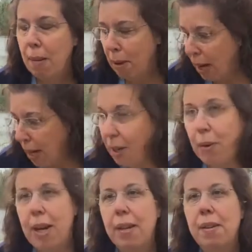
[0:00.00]
But
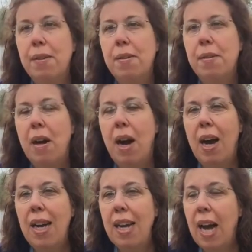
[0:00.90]
anyway,
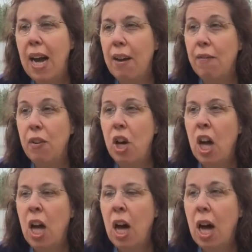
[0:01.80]
I have
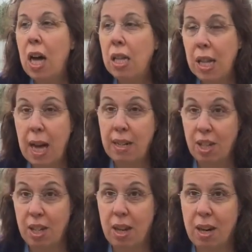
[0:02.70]
a lot
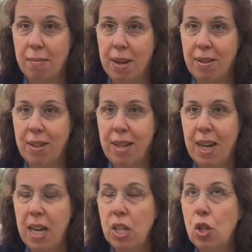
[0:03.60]
to talk about
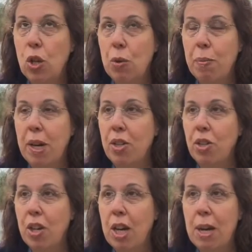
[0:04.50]
today, so
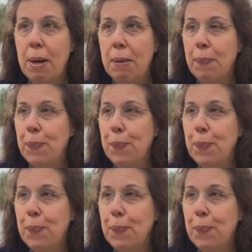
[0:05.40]
much, um,